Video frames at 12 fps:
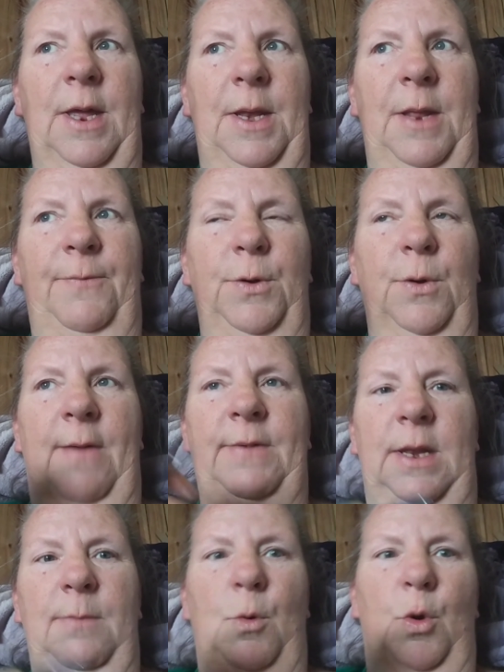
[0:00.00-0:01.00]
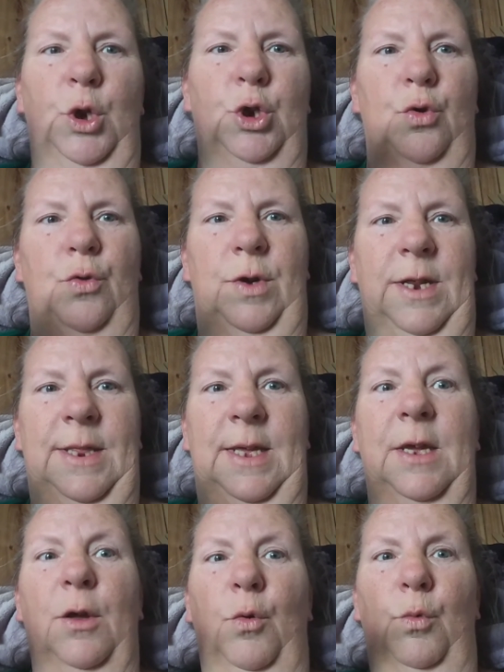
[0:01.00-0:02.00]
And if you have any moisture or
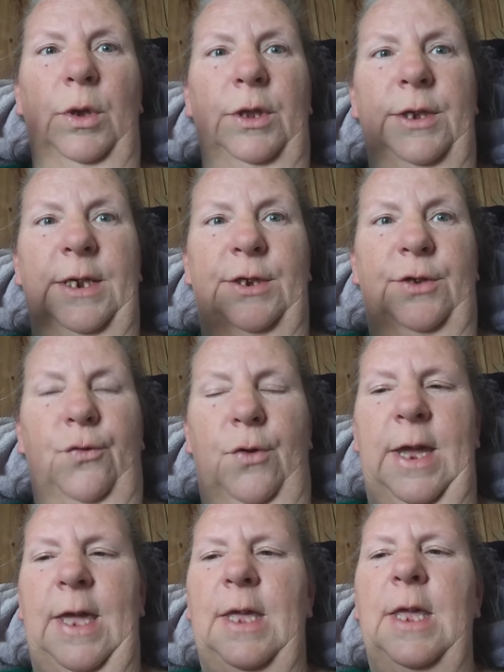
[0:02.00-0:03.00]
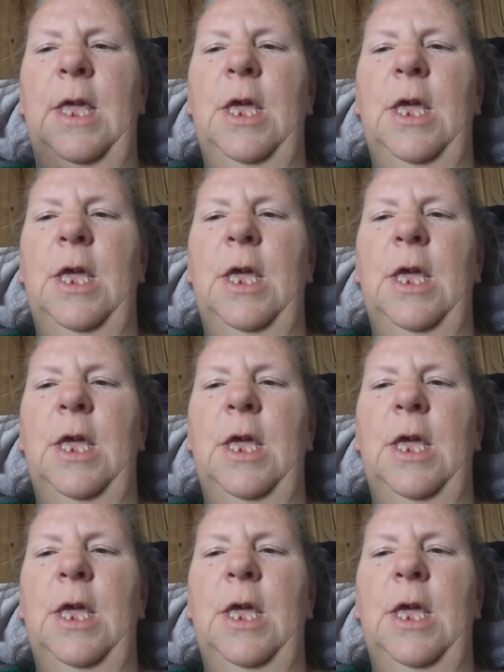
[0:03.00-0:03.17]
anything, it will destroy it.